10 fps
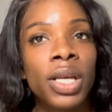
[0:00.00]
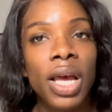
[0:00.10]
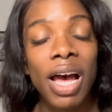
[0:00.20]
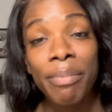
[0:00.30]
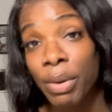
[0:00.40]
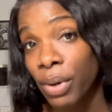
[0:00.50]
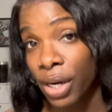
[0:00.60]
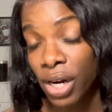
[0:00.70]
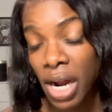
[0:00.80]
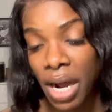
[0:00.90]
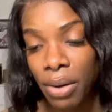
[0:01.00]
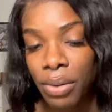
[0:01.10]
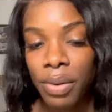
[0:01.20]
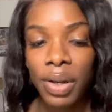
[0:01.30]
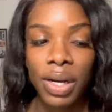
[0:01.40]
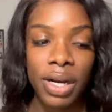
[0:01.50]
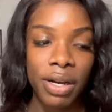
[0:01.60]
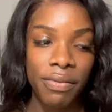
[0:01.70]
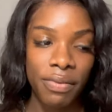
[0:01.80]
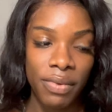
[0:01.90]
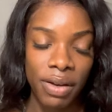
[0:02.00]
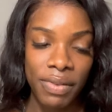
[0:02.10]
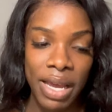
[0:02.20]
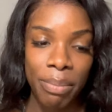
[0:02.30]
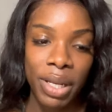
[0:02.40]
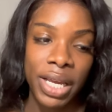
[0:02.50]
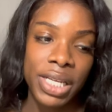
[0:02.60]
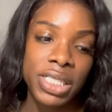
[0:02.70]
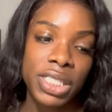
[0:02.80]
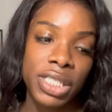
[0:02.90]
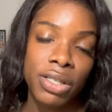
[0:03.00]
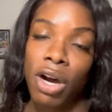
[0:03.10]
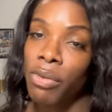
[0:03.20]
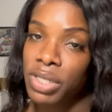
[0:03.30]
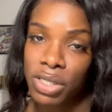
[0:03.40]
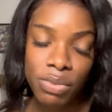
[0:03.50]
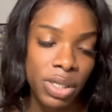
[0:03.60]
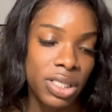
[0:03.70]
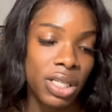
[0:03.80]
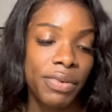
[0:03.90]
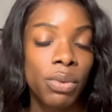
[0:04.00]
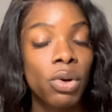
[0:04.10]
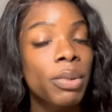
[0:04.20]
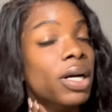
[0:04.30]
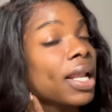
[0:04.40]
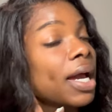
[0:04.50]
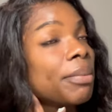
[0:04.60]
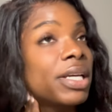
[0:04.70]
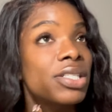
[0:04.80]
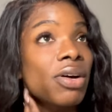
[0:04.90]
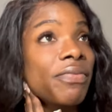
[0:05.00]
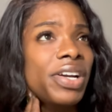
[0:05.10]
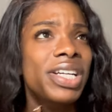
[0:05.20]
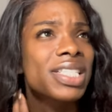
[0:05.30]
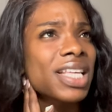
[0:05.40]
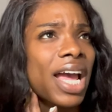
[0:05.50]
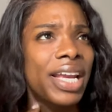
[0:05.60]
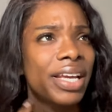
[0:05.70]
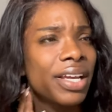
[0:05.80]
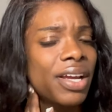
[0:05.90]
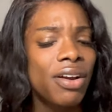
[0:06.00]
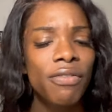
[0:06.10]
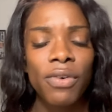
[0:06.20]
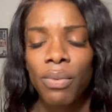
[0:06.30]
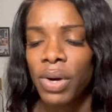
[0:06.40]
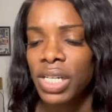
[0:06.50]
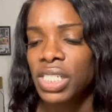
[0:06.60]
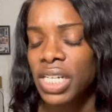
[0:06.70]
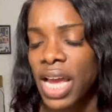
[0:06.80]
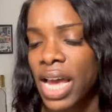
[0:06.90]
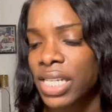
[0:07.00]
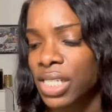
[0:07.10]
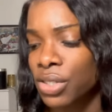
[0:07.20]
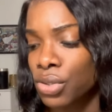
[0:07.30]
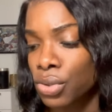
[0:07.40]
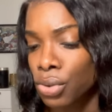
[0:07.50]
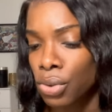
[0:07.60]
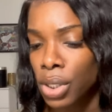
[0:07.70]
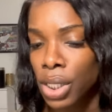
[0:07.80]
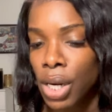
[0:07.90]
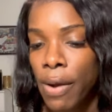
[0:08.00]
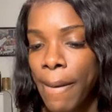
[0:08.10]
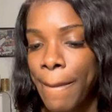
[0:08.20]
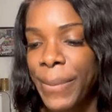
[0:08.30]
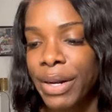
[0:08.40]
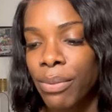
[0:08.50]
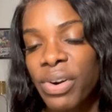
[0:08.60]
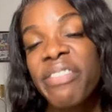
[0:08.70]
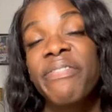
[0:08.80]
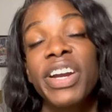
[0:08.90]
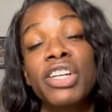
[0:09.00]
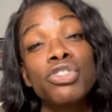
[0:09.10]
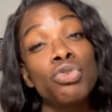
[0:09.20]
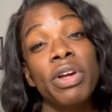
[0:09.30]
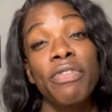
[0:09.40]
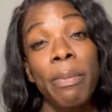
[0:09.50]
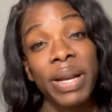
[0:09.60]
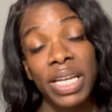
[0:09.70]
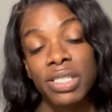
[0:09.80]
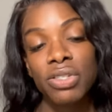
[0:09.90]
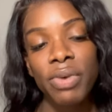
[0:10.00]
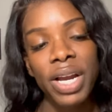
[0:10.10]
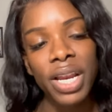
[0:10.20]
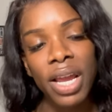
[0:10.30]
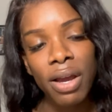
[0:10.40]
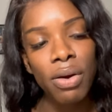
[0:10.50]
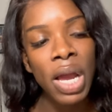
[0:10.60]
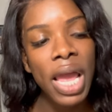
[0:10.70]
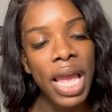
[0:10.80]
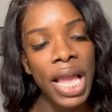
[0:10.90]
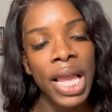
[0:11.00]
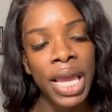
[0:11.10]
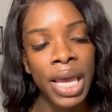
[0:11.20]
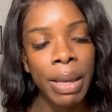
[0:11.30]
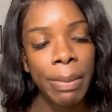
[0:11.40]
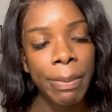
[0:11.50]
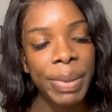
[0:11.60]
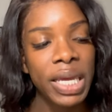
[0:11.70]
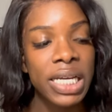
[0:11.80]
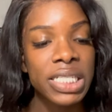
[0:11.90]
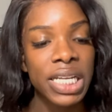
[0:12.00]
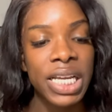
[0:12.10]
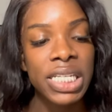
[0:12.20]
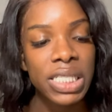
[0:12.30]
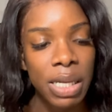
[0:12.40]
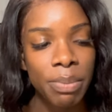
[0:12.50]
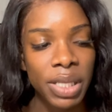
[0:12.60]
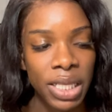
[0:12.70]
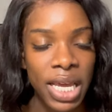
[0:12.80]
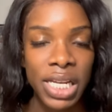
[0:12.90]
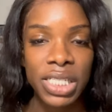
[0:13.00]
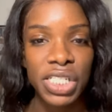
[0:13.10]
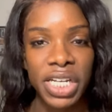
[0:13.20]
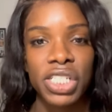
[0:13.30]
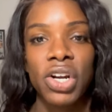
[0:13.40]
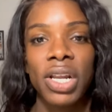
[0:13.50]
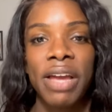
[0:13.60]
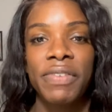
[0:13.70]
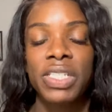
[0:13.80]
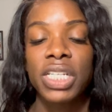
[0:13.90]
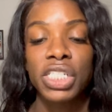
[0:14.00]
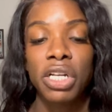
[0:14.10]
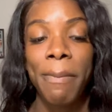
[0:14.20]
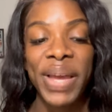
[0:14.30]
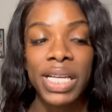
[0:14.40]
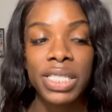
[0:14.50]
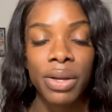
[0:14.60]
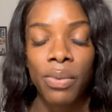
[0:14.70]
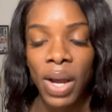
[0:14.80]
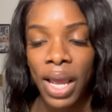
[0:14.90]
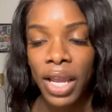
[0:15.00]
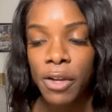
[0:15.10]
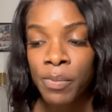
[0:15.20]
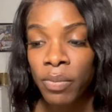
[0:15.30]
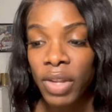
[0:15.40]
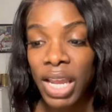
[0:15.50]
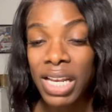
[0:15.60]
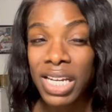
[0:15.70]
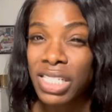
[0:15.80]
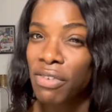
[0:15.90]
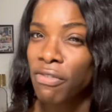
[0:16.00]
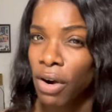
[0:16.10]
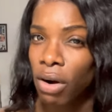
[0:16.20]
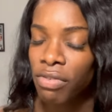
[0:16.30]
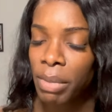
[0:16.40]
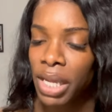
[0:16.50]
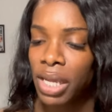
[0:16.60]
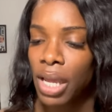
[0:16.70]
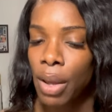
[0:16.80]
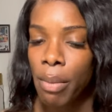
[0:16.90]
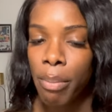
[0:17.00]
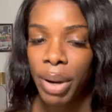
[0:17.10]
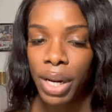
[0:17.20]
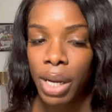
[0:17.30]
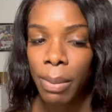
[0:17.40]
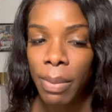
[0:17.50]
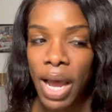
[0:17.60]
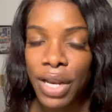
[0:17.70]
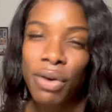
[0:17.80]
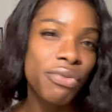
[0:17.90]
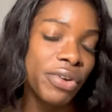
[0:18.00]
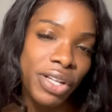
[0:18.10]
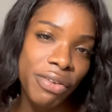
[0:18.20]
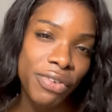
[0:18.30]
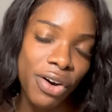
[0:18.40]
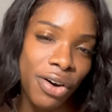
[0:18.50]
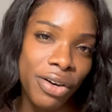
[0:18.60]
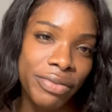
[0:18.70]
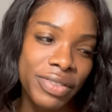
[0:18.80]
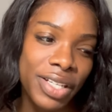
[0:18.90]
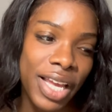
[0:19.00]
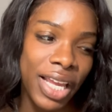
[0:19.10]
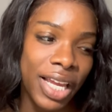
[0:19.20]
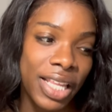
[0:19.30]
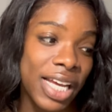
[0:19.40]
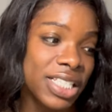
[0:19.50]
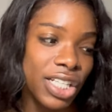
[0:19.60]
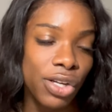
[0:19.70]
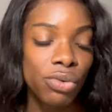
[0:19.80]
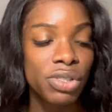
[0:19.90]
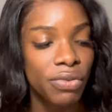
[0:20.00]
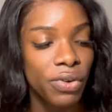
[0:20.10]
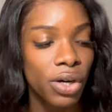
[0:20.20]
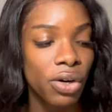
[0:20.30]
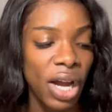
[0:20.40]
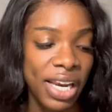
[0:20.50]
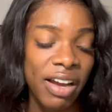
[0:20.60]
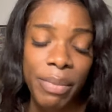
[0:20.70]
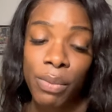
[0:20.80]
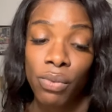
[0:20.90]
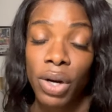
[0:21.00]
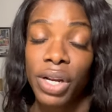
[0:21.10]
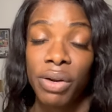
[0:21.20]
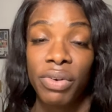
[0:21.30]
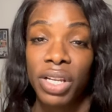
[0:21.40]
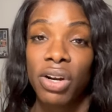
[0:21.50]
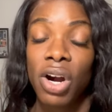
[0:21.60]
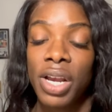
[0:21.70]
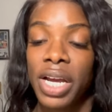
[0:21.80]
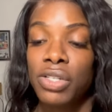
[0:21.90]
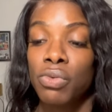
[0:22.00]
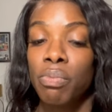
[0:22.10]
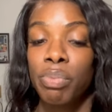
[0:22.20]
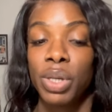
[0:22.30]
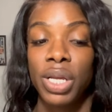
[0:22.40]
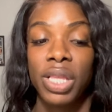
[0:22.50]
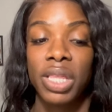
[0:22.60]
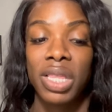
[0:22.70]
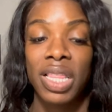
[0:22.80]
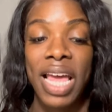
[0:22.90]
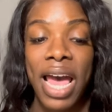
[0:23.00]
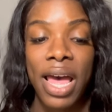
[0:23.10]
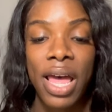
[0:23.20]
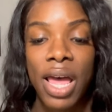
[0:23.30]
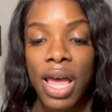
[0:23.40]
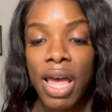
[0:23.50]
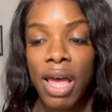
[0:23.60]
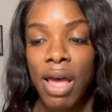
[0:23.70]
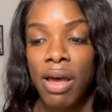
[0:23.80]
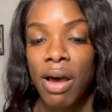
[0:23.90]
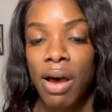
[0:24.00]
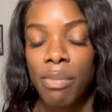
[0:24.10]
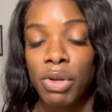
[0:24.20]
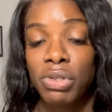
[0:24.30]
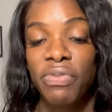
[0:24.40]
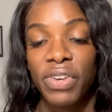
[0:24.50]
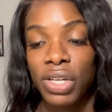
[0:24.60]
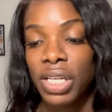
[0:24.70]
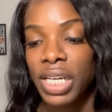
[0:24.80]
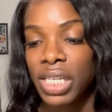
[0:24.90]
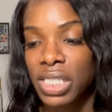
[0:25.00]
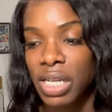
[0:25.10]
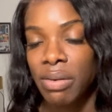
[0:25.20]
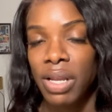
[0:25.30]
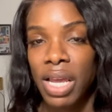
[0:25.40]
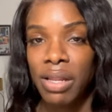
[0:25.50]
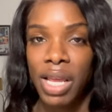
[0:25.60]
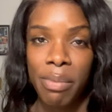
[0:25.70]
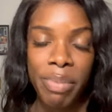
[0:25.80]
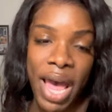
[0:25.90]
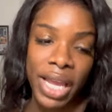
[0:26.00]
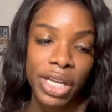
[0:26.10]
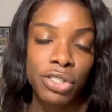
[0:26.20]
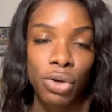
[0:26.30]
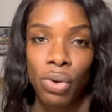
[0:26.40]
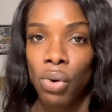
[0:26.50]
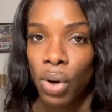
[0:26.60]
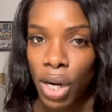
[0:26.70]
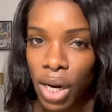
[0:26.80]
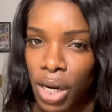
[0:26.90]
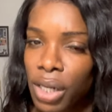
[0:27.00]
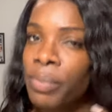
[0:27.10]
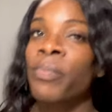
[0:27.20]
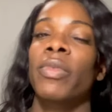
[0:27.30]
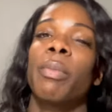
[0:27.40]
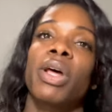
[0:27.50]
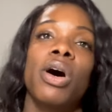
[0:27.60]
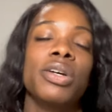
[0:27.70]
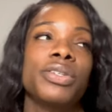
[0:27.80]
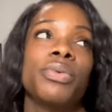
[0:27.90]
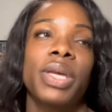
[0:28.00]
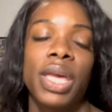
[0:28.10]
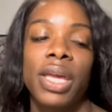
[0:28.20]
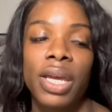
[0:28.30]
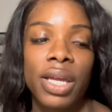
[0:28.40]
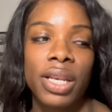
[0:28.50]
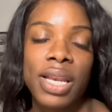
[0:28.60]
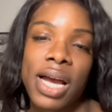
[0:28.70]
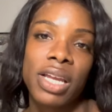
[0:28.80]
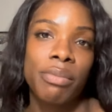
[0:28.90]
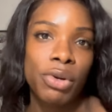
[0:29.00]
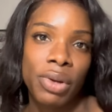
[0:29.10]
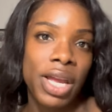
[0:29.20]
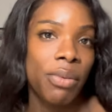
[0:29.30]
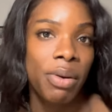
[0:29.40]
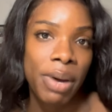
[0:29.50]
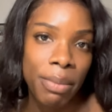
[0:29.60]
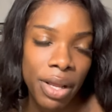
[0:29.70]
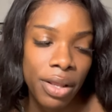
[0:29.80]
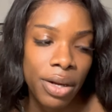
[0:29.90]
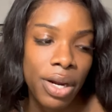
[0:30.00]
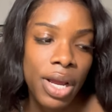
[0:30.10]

I've been wanting her out of, of that place. She always has wanted to live in a warmer climate. So I'm very excited for what she has in store but um, we're in very two different places right now. And because it is something that is changing her life in such an amazing way, it does involve me, but um, I don't feel involved. And that's a little difficult. And I've been working really hard not to put that um, those feelings and, and, and baggage on her, but I also can't not communicate with my mother.